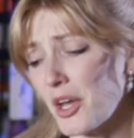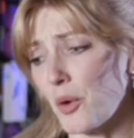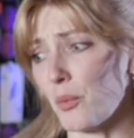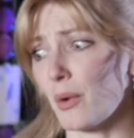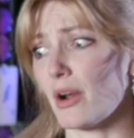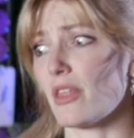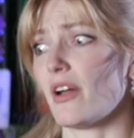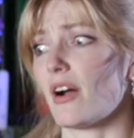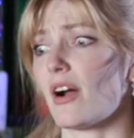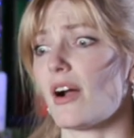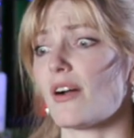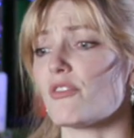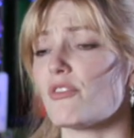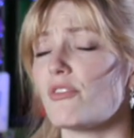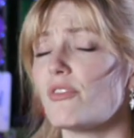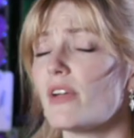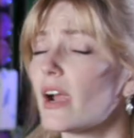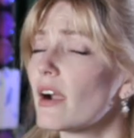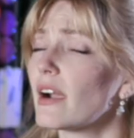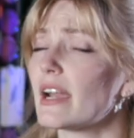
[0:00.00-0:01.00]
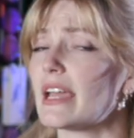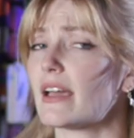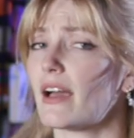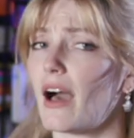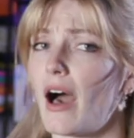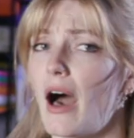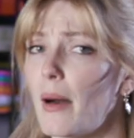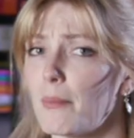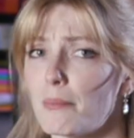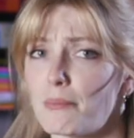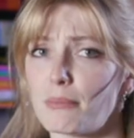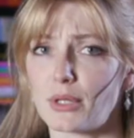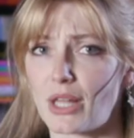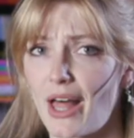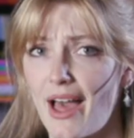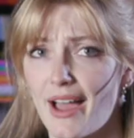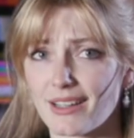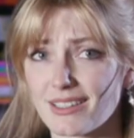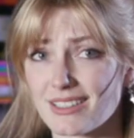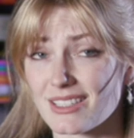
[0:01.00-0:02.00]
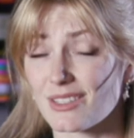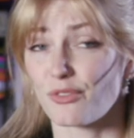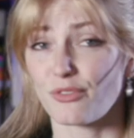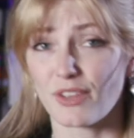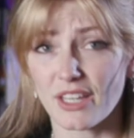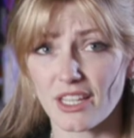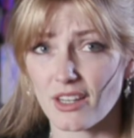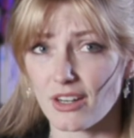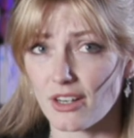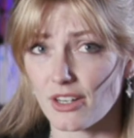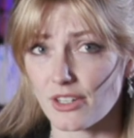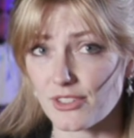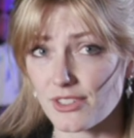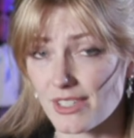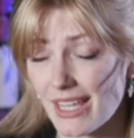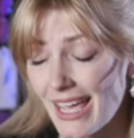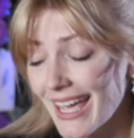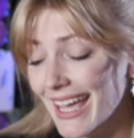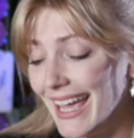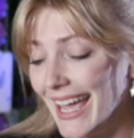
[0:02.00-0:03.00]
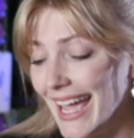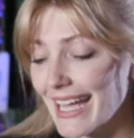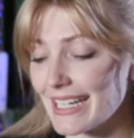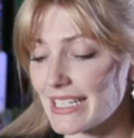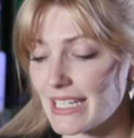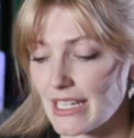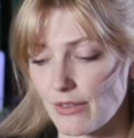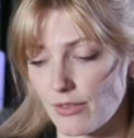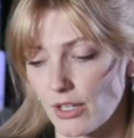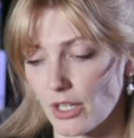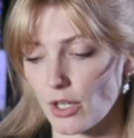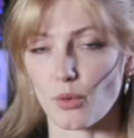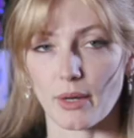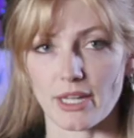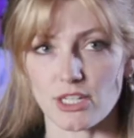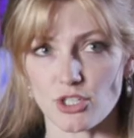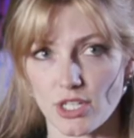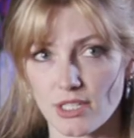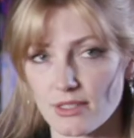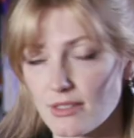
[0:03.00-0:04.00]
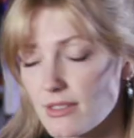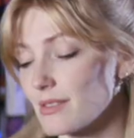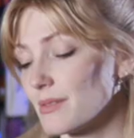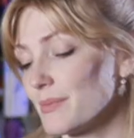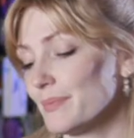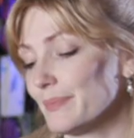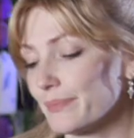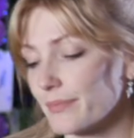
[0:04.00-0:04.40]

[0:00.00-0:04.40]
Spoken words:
where there are very complex figures and even equations.